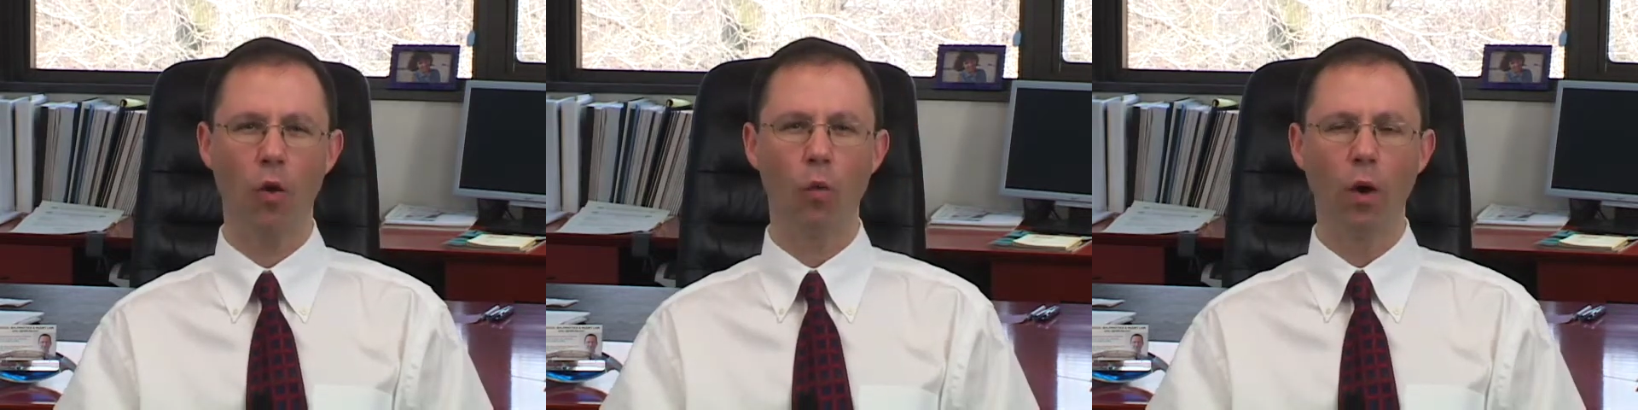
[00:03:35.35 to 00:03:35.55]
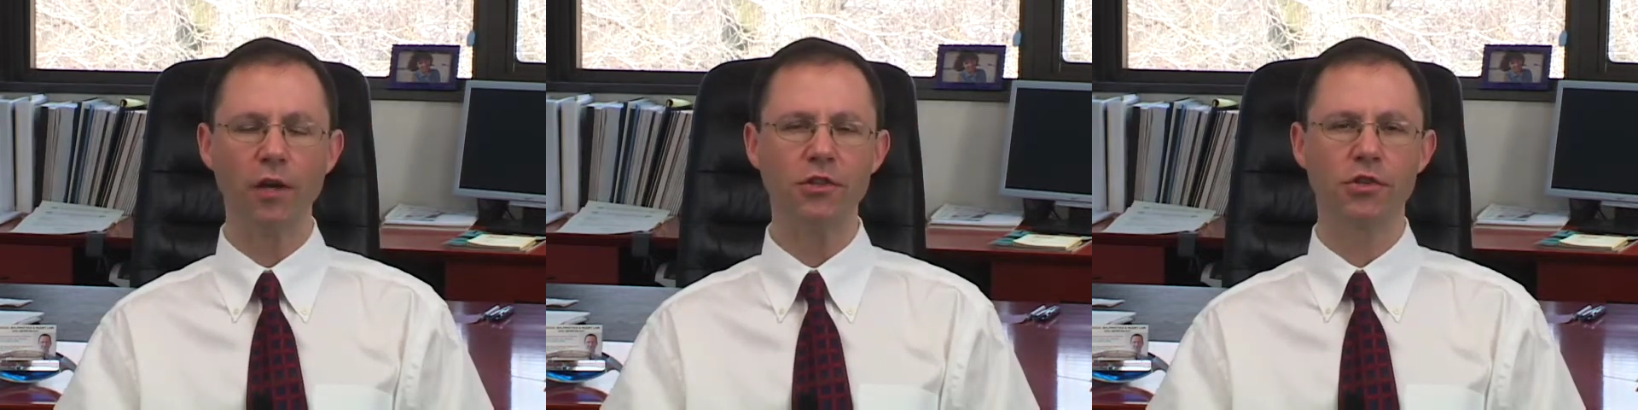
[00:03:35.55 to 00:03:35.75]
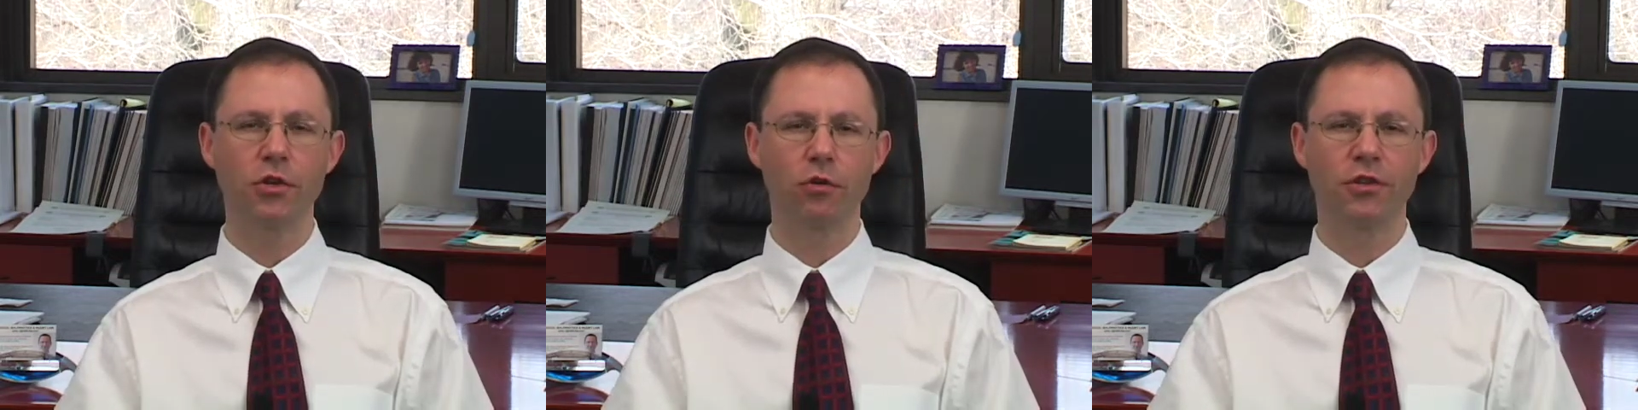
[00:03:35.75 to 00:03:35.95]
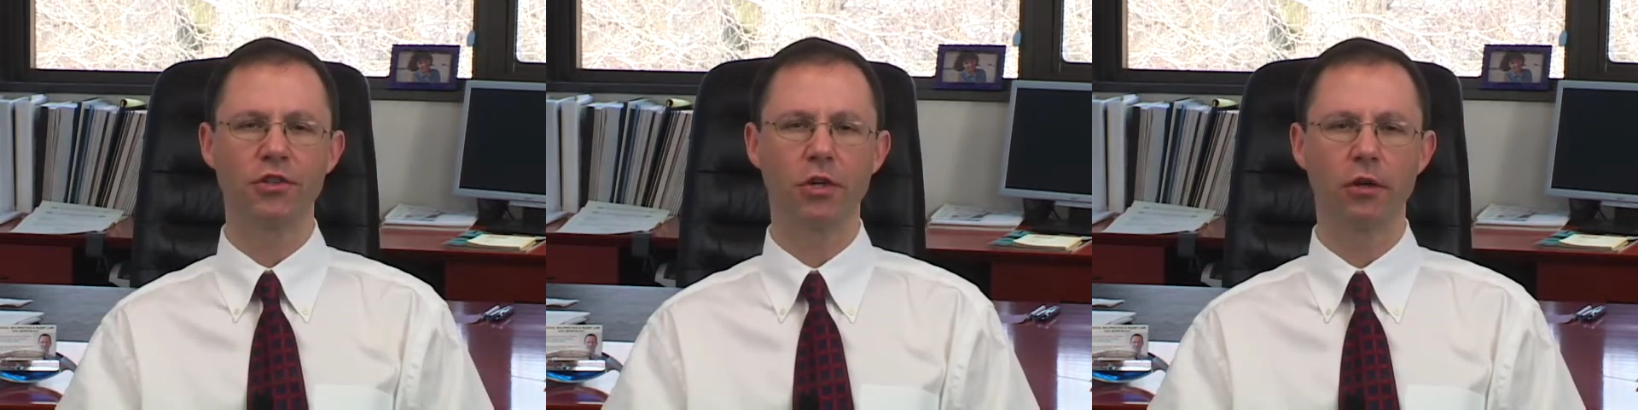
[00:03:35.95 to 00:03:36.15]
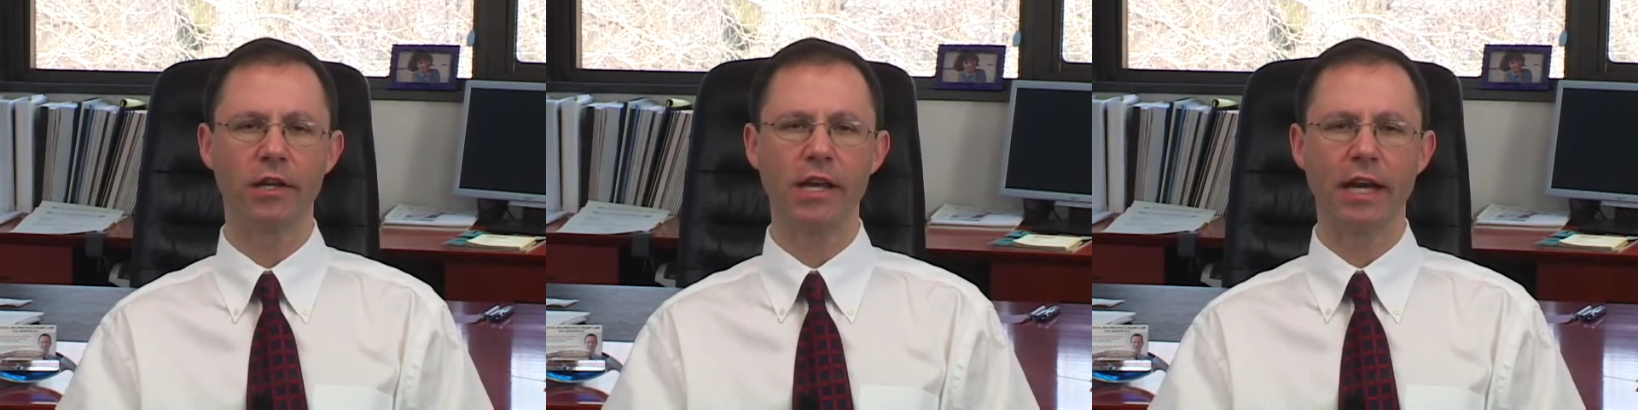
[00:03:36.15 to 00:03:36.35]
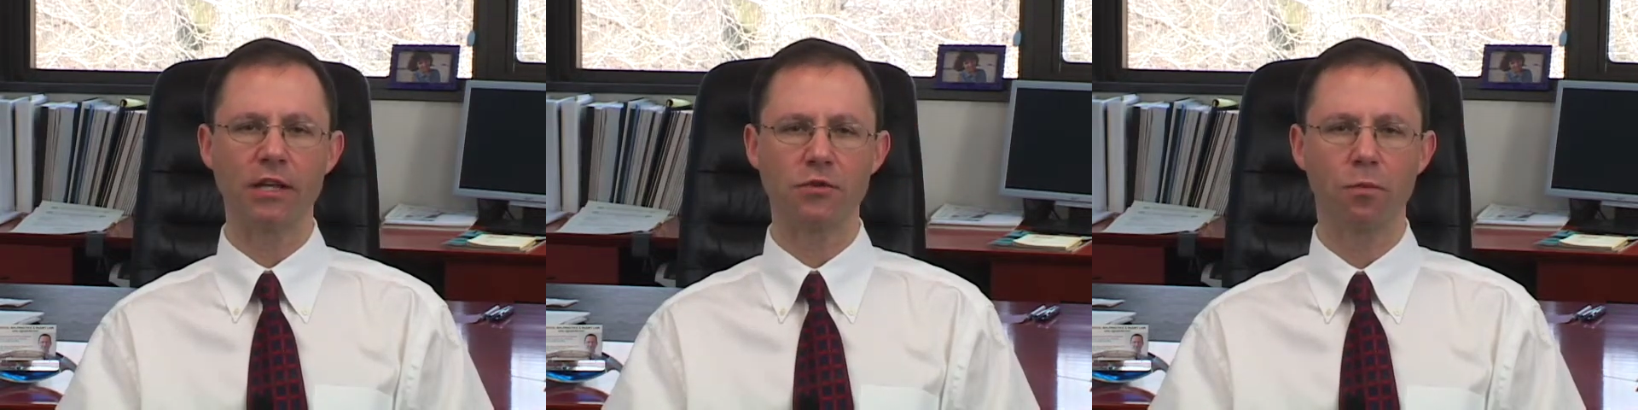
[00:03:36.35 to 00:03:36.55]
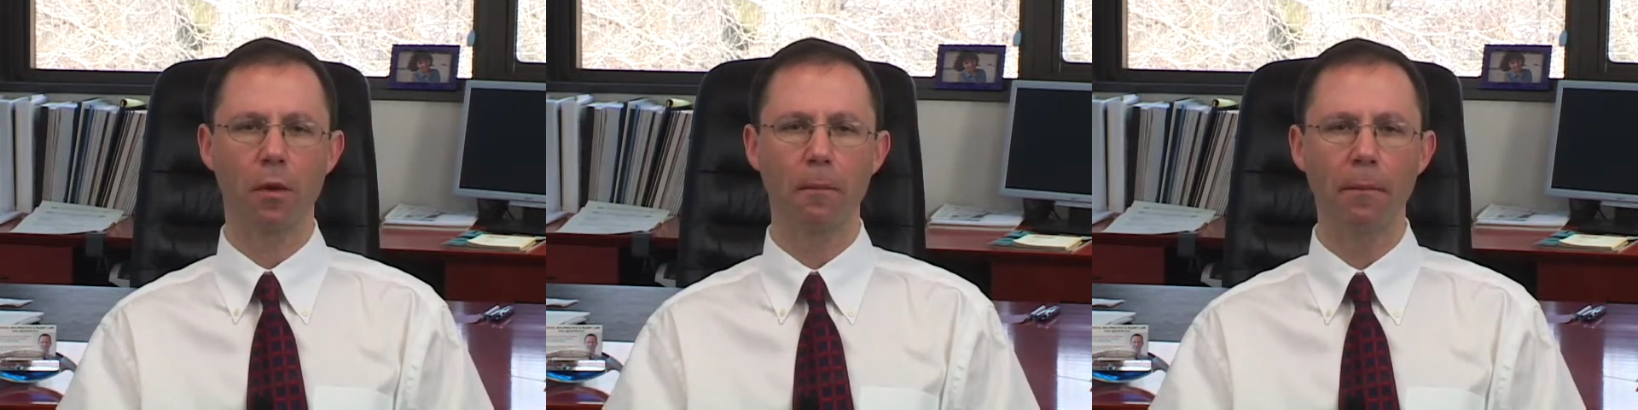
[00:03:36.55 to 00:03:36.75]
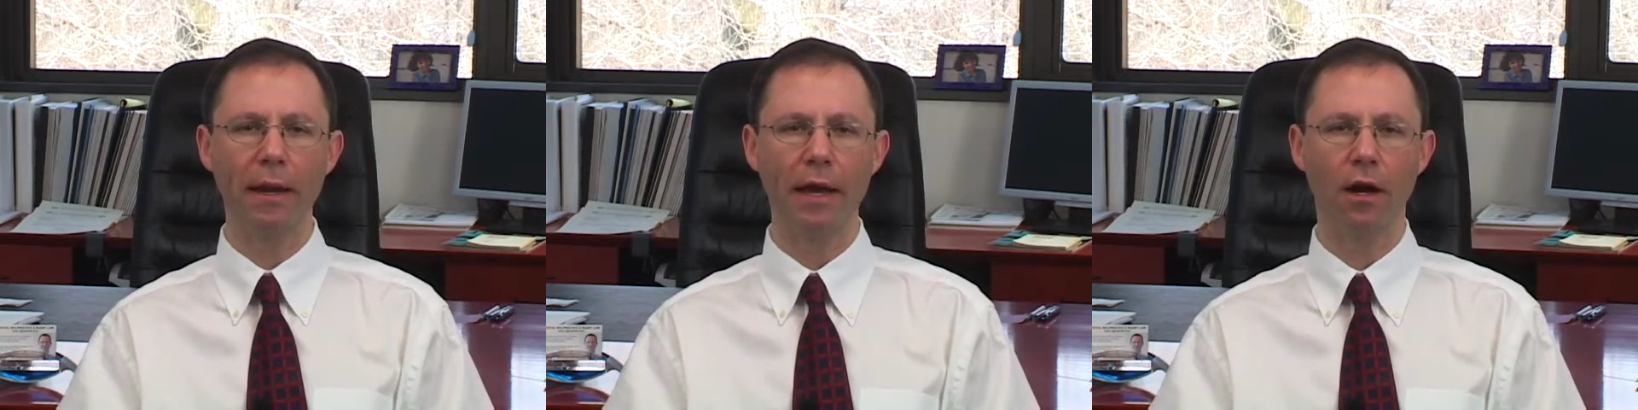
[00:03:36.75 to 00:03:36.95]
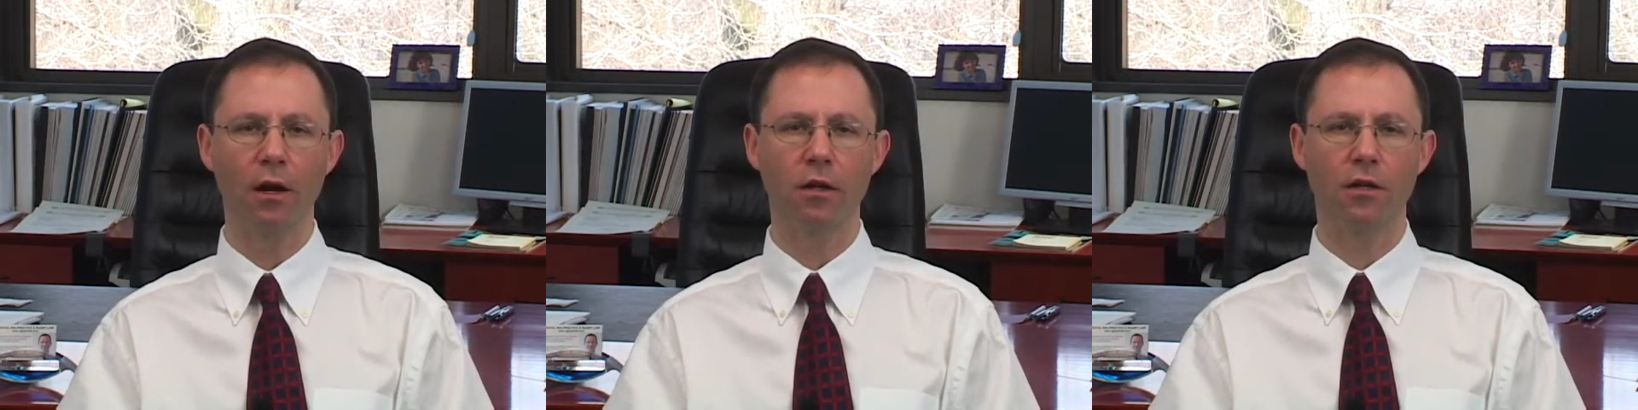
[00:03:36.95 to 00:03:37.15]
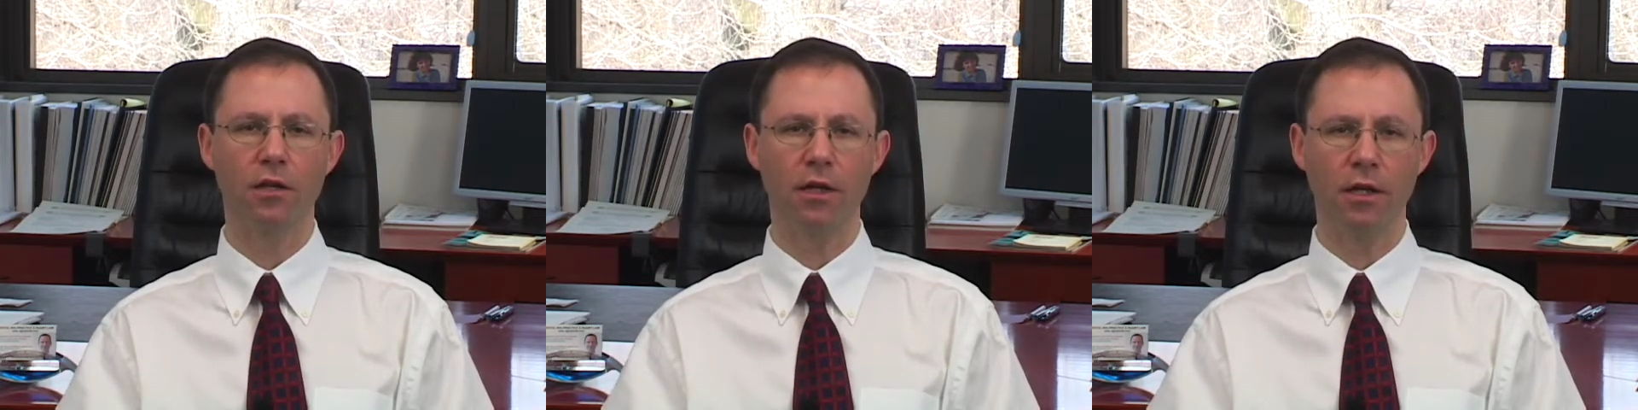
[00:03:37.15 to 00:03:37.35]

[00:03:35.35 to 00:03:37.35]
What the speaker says: Once your attorney has prepared